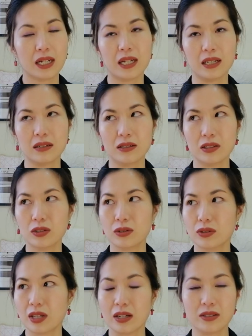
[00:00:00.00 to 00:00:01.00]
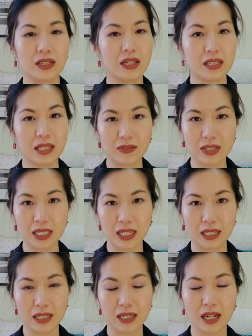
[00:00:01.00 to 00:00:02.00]
in
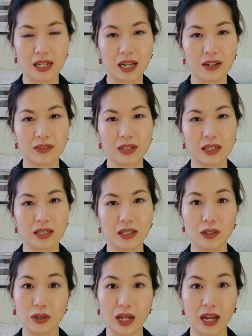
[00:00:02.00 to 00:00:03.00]
2017 and having a look